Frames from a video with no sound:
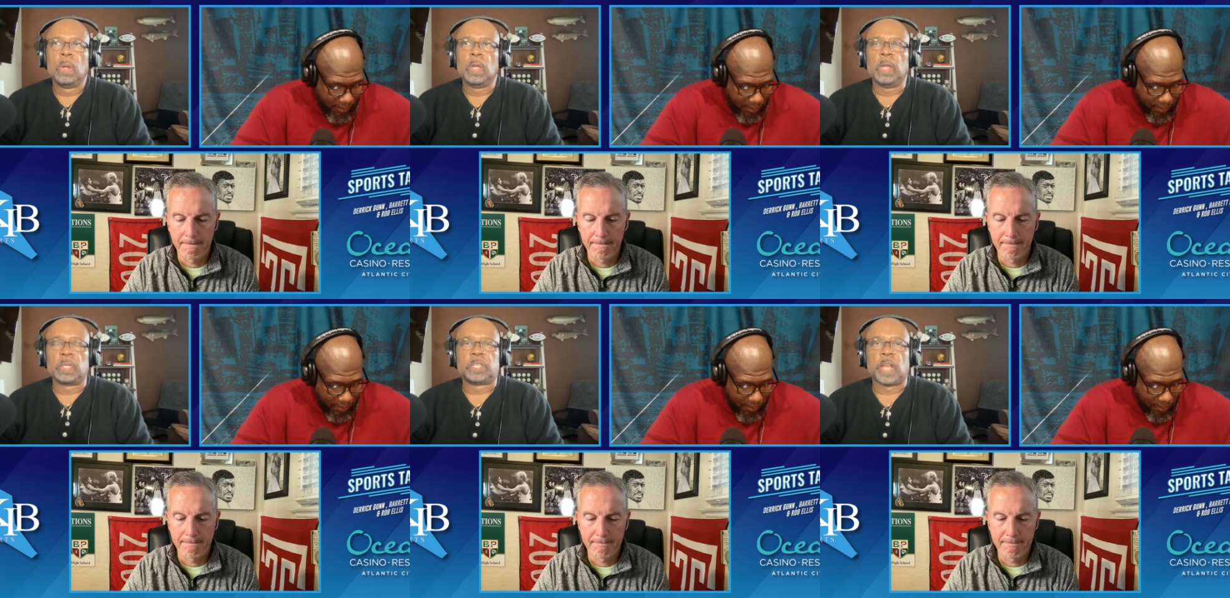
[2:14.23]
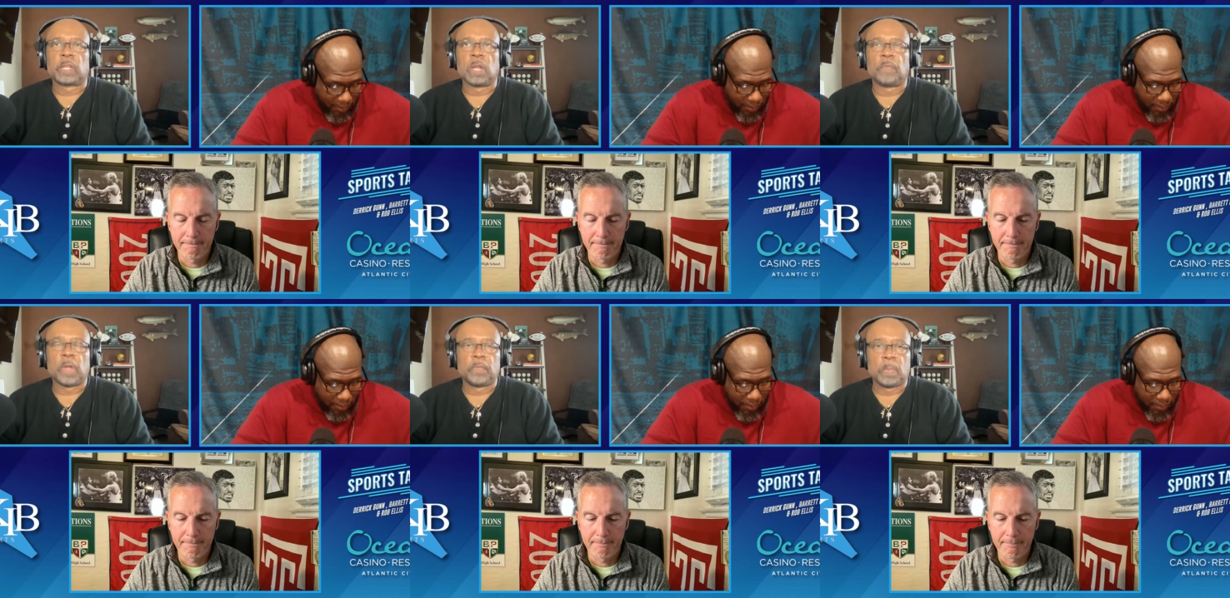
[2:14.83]
Speaker 1: He has checked
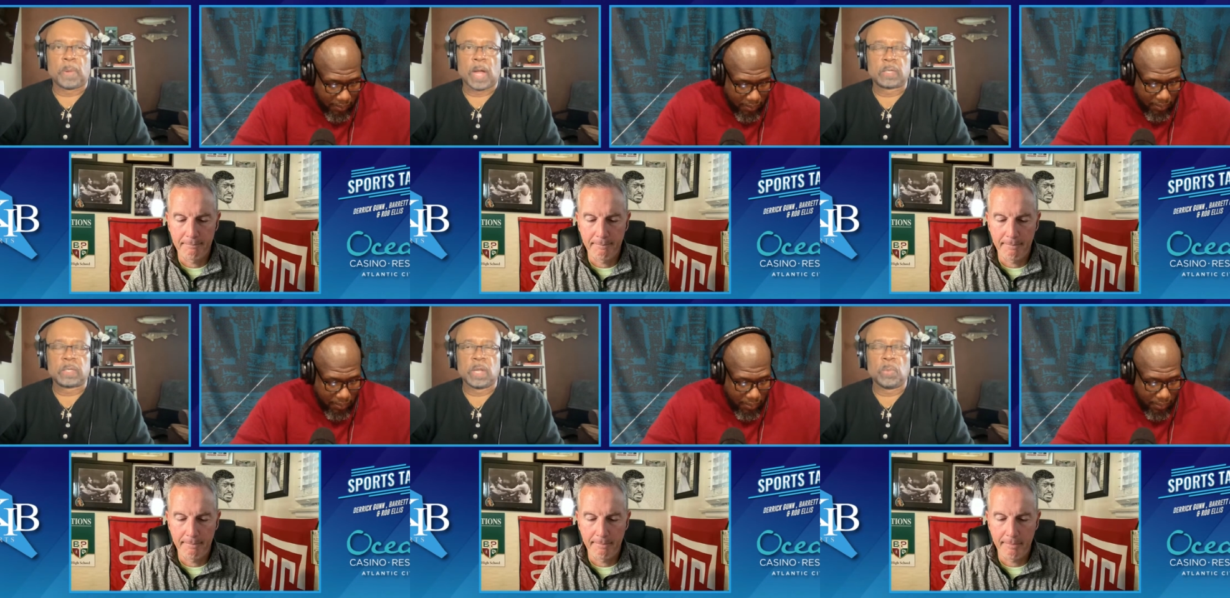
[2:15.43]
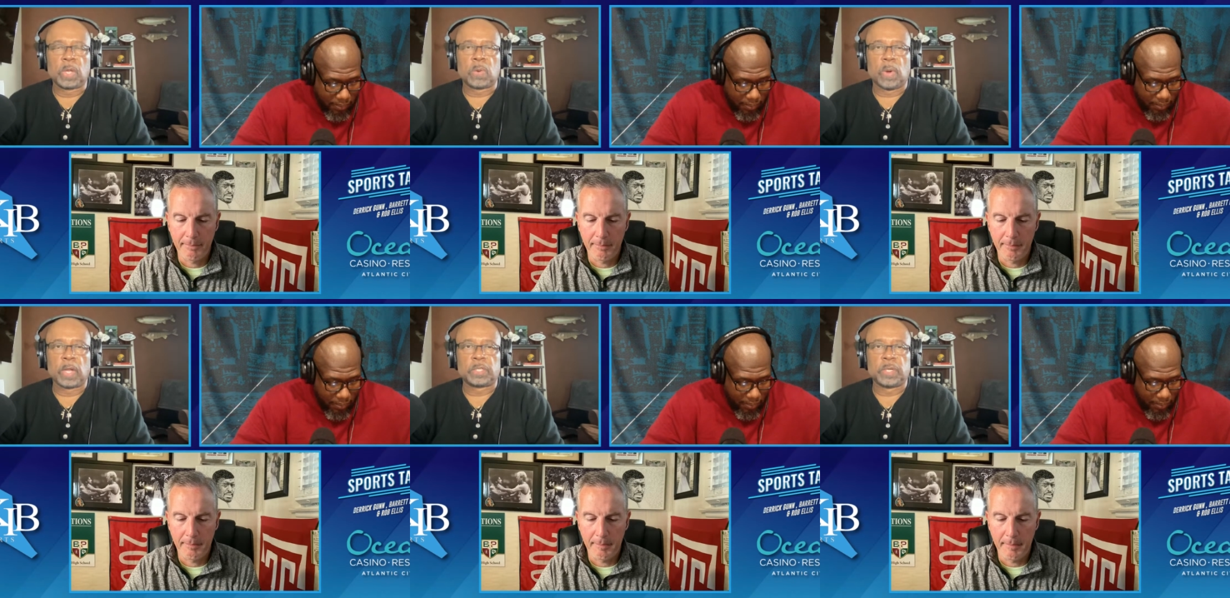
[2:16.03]
off every box that we
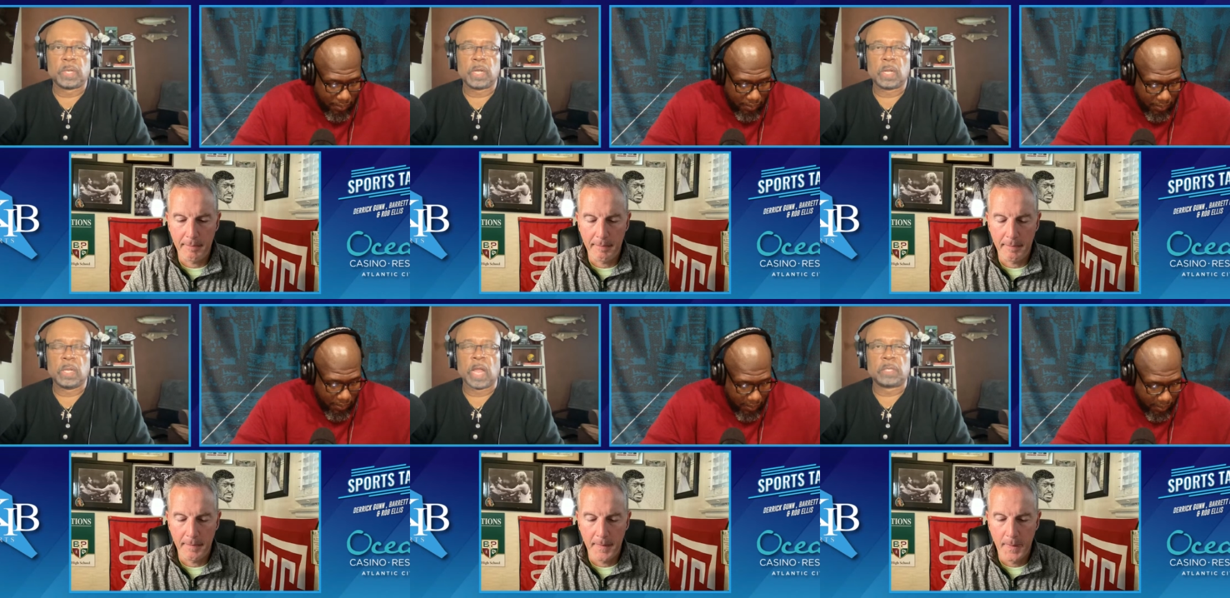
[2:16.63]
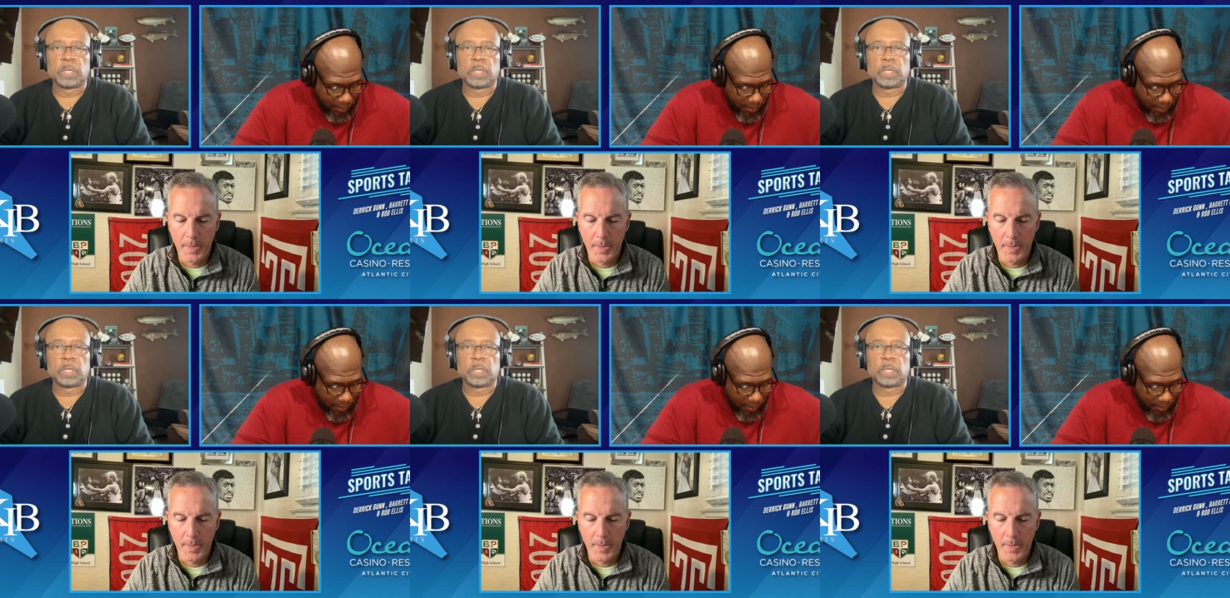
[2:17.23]
questioned, not